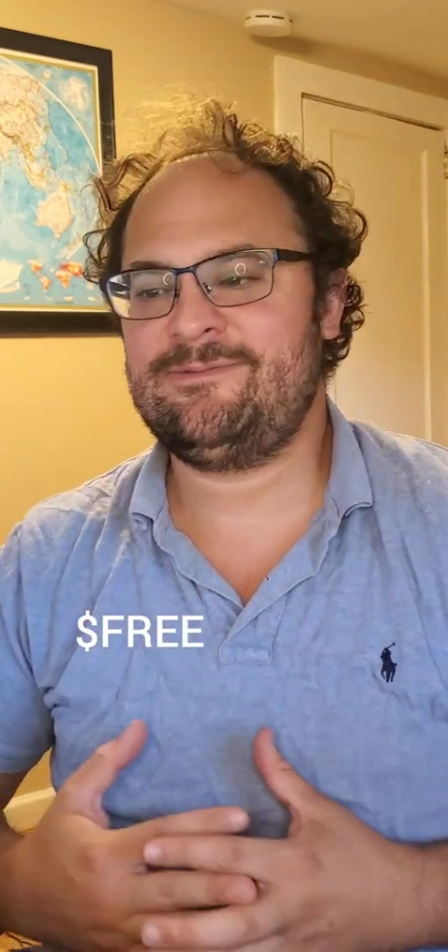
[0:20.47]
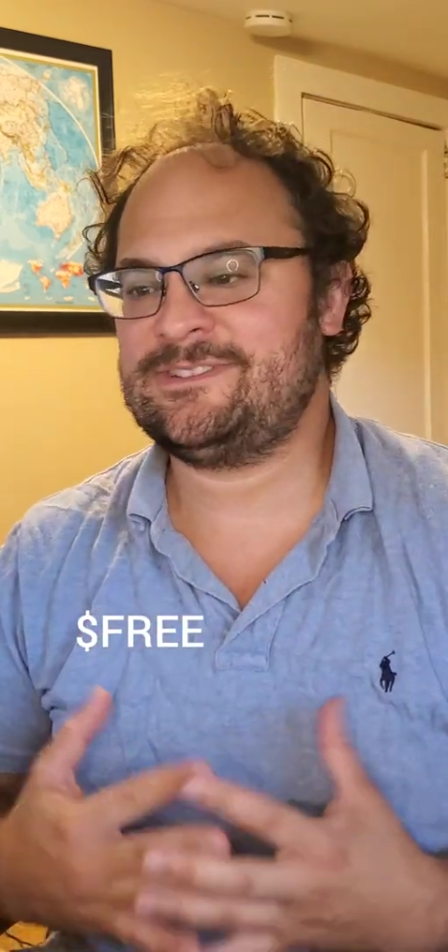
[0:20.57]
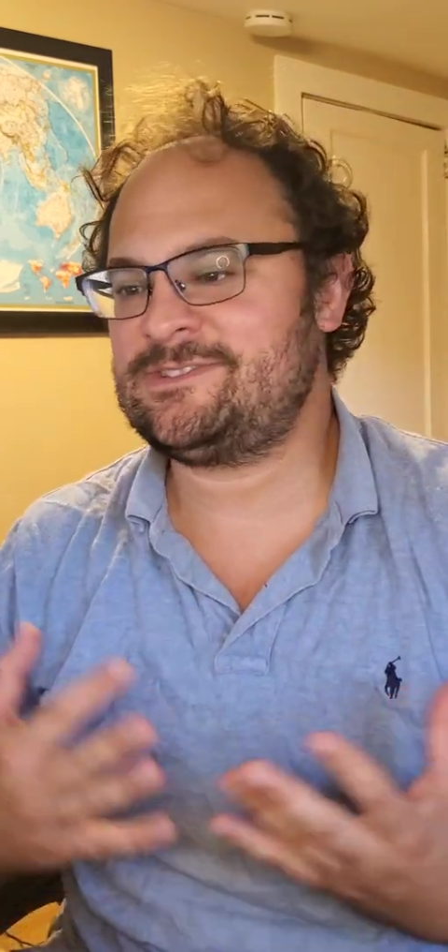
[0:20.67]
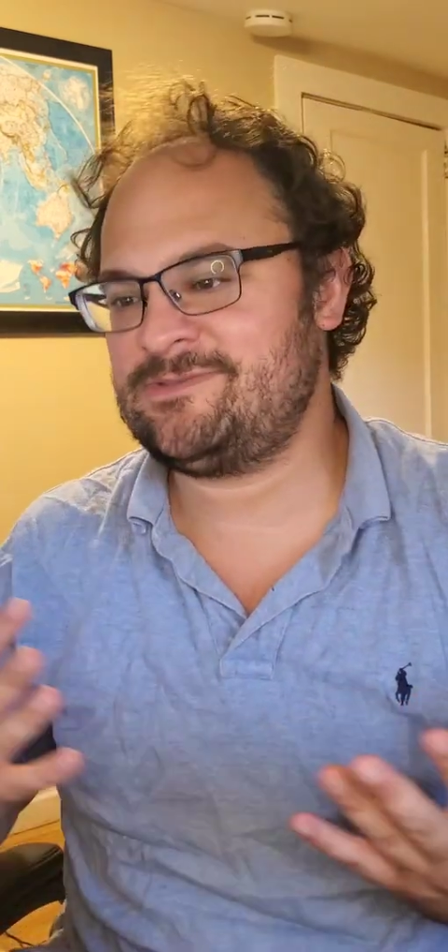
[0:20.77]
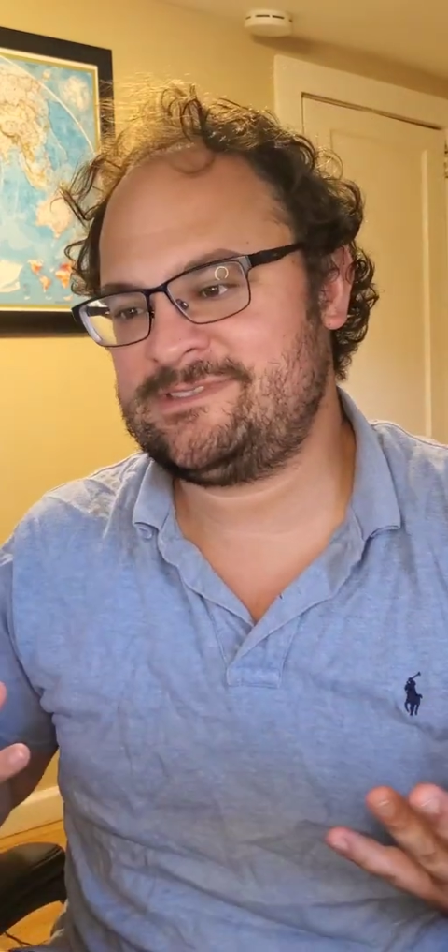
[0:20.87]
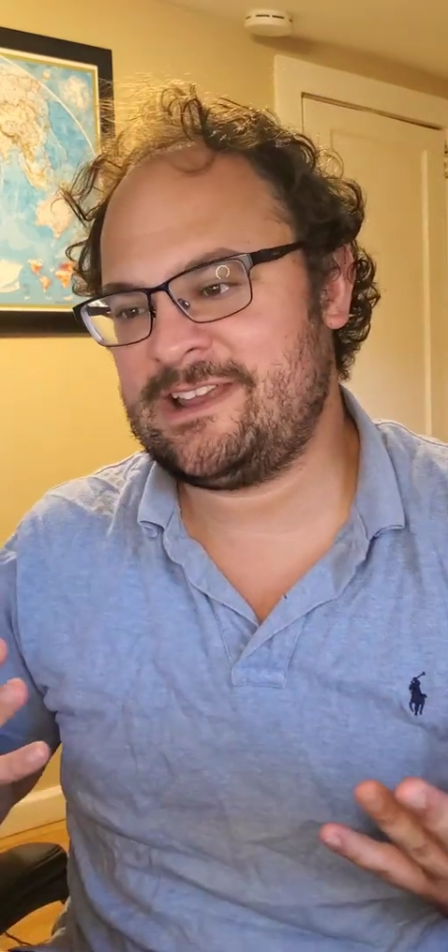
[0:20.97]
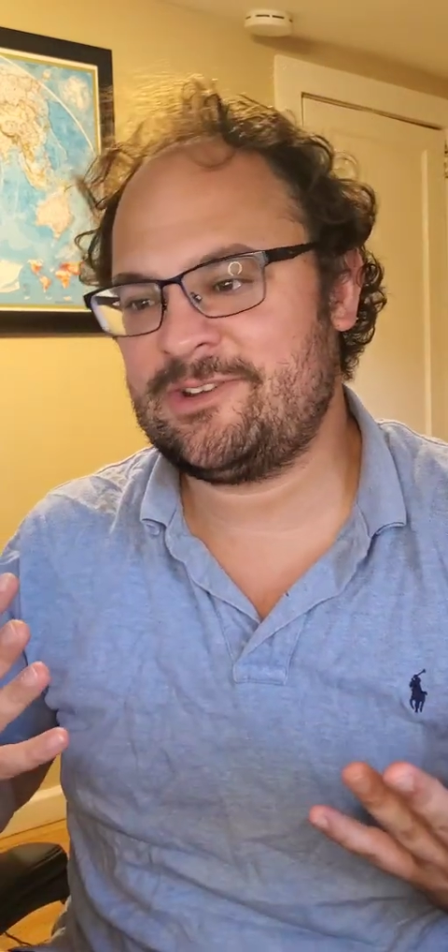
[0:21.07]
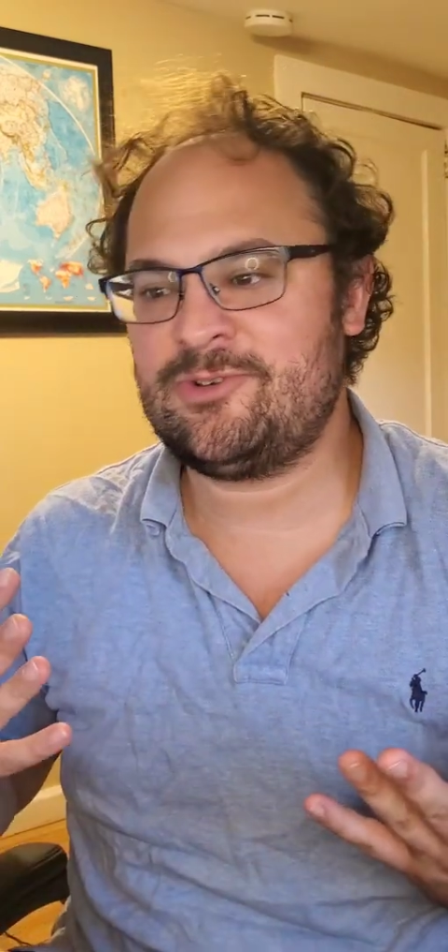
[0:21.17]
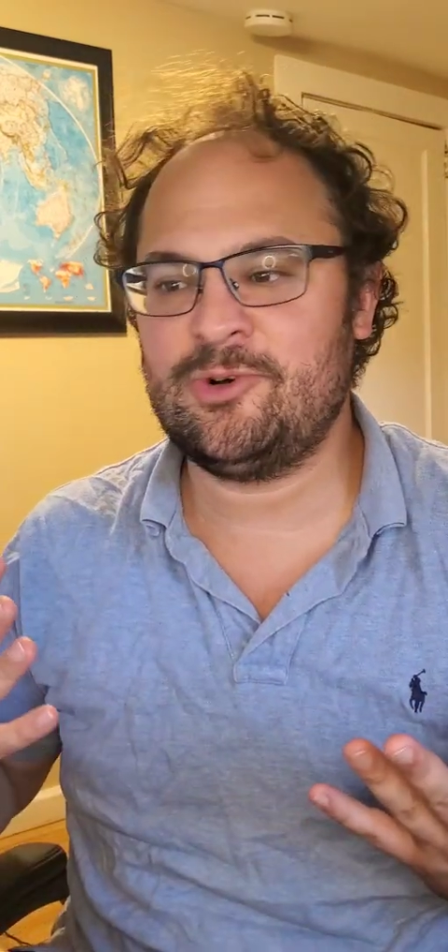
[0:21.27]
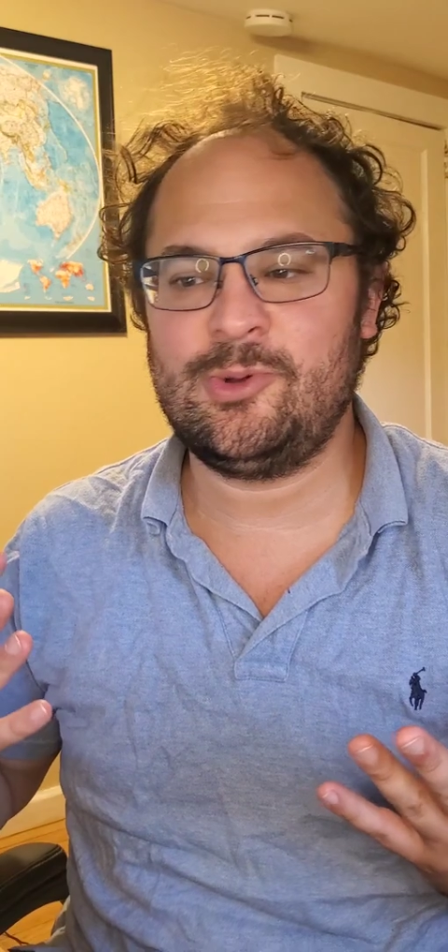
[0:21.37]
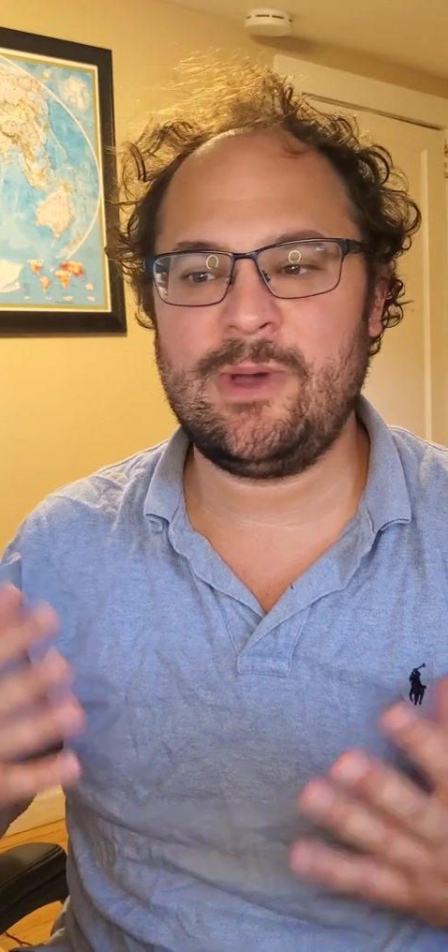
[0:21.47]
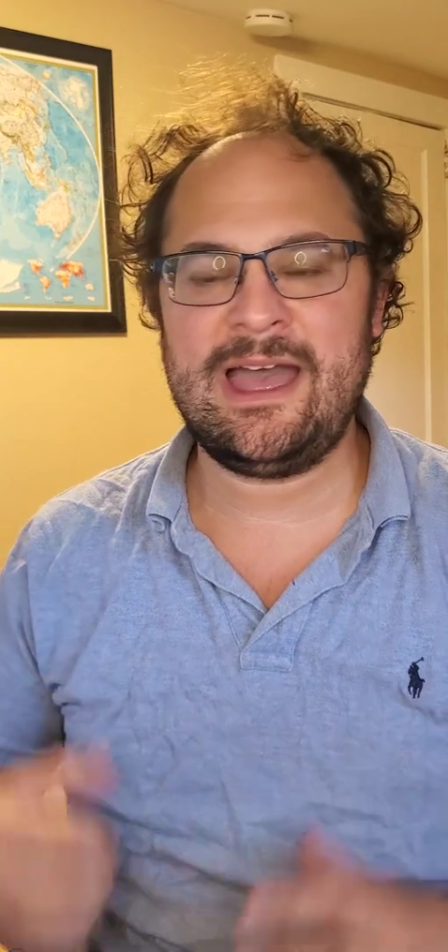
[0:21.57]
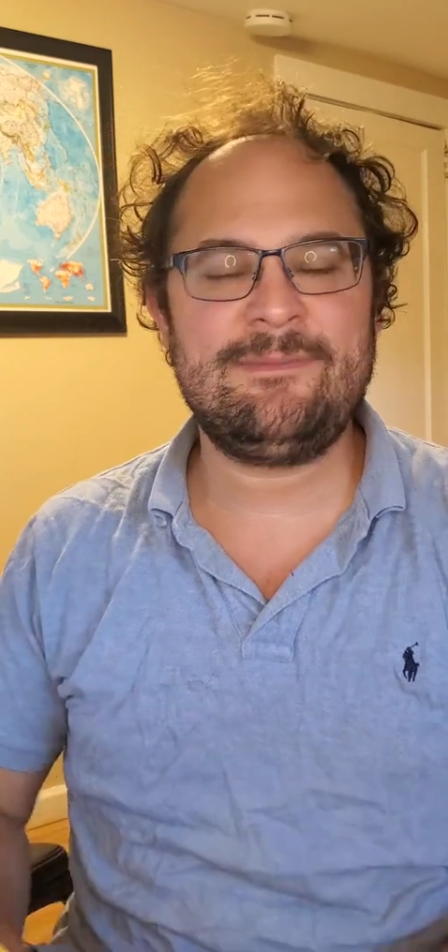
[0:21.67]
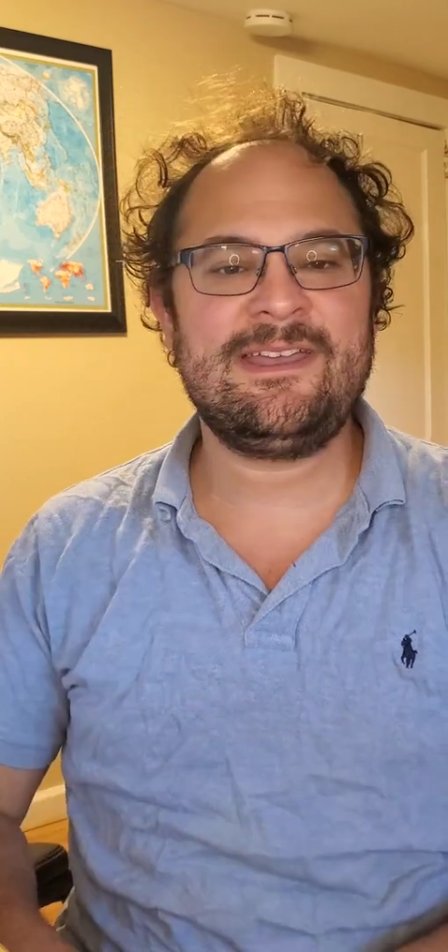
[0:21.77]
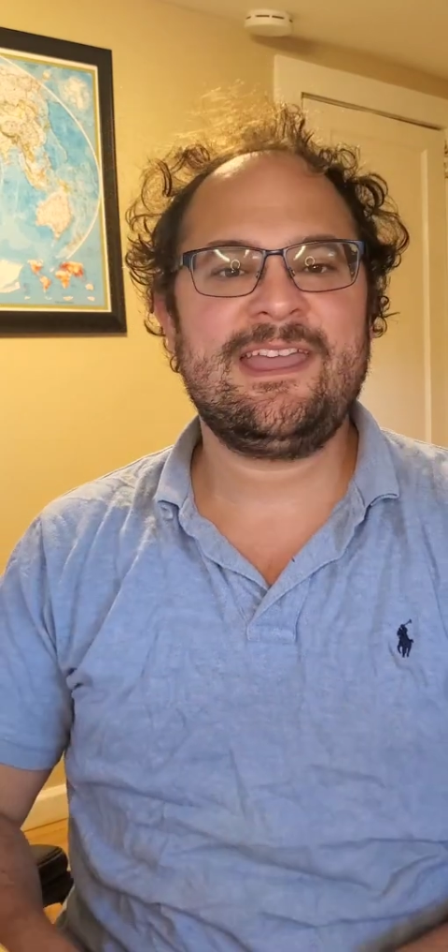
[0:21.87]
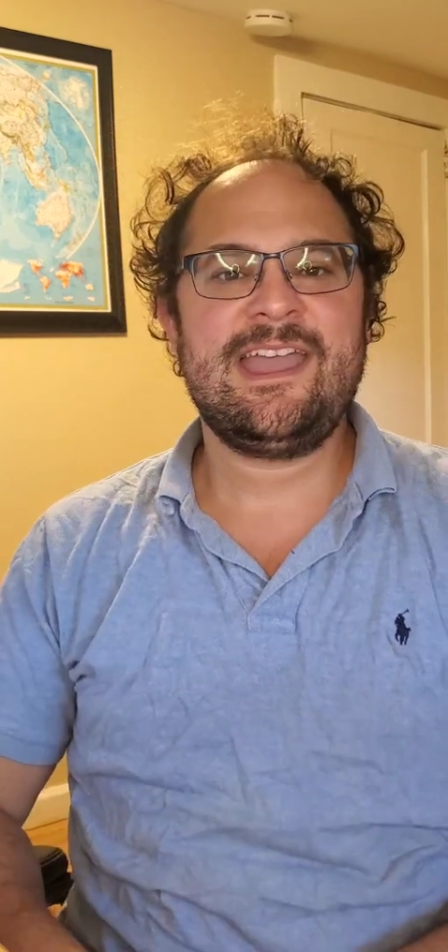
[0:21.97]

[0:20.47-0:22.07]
which sounded cool, web.